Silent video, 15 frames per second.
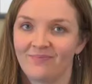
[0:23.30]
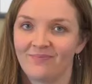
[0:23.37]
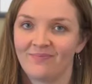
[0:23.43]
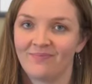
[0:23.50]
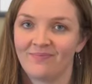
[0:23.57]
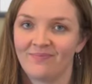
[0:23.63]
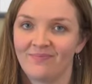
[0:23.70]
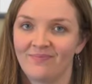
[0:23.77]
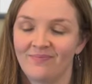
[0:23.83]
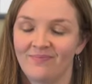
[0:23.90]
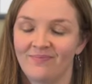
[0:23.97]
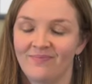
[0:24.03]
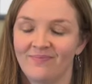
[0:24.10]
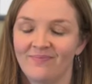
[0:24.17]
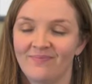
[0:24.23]

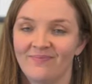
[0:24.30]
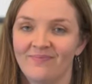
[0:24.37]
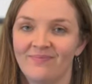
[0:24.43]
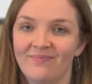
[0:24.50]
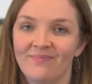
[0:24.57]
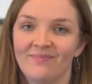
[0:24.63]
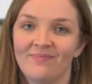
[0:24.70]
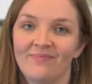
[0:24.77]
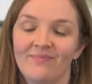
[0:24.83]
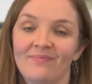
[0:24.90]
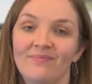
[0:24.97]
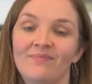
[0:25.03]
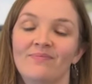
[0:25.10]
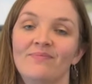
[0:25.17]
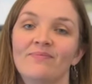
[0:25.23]

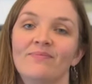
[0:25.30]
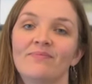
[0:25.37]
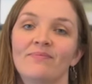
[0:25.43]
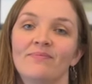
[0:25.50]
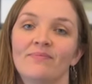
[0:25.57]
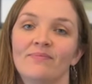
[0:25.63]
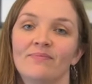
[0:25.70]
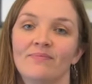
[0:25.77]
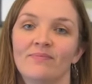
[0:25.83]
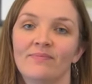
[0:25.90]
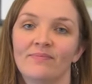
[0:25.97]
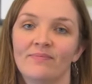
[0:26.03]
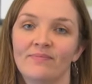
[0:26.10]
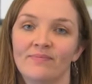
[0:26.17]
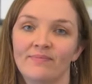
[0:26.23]

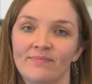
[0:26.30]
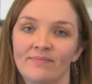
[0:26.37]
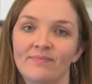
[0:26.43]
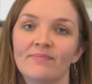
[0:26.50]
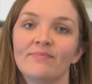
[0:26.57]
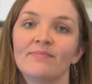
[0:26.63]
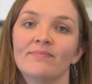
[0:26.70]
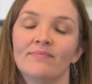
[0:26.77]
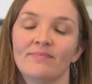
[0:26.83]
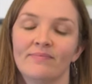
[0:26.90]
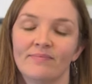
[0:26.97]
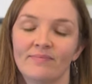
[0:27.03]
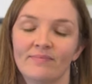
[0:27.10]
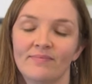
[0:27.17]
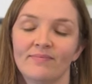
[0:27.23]

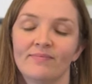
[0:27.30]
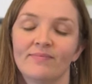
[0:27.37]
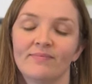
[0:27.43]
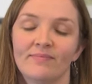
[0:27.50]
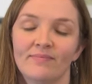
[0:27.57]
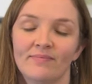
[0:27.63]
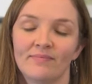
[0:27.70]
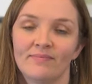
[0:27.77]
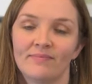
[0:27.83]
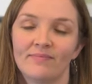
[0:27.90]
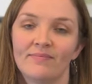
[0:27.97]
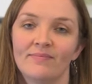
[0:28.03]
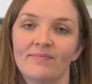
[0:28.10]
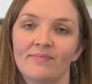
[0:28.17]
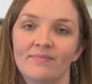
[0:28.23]

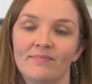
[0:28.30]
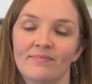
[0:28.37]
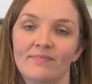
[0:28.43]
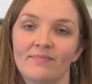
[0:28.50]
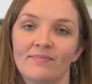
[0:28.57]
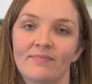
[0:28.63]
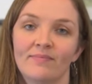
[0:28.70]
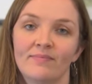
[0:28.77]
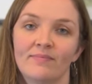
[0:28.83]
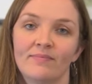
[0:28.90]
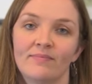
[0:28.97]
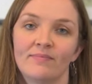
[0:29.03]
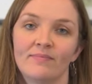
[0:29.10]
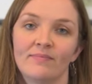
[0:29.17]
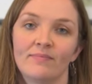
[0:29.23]

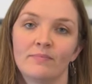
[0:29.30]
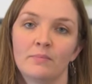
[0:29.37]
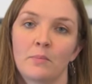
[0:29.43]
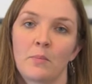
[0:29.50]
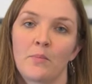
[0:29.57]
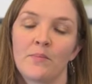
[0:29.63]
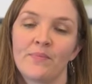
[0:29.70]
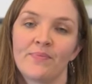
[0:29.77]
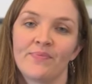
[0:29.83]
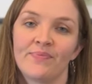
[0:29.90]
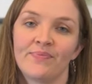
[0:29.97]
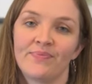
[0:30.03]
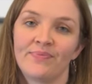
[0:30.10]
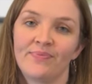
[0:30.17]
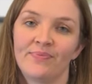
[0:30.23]

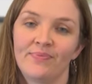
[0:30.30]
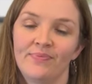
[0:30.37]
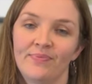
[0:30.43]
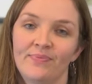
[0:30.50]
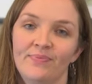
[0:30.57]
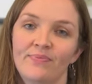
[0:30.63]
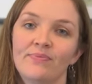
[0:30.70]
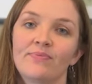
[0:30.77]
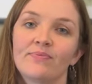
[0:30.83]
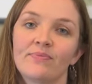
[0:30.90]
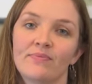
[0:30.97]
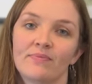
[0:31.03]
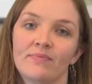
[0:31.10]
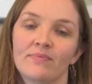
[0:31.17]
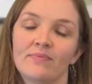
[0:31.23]
No words are spoken by the person on screen.